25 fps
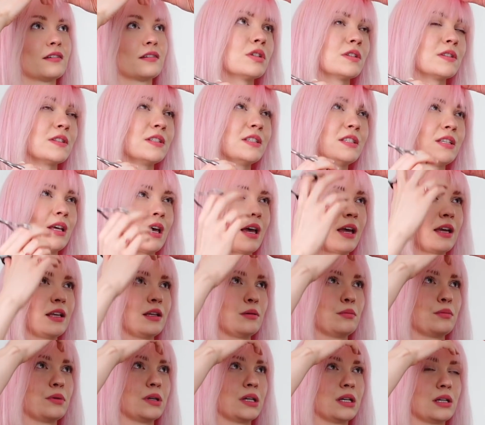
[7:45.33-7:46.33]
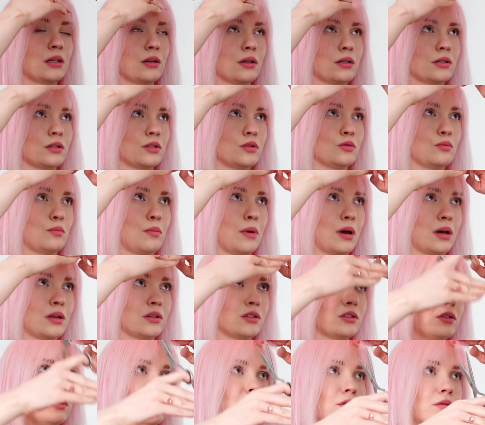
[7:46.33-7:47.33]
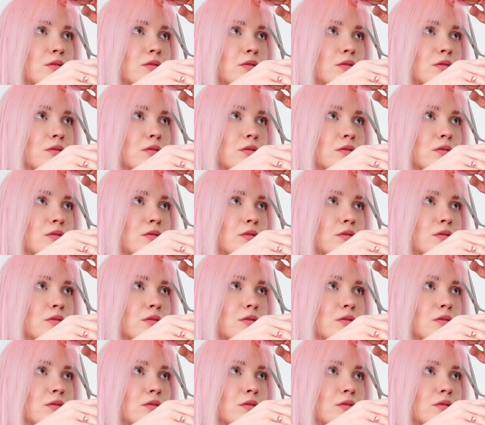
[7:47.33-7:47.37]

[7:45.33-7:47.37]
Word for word: Just a tiny bit, not too much.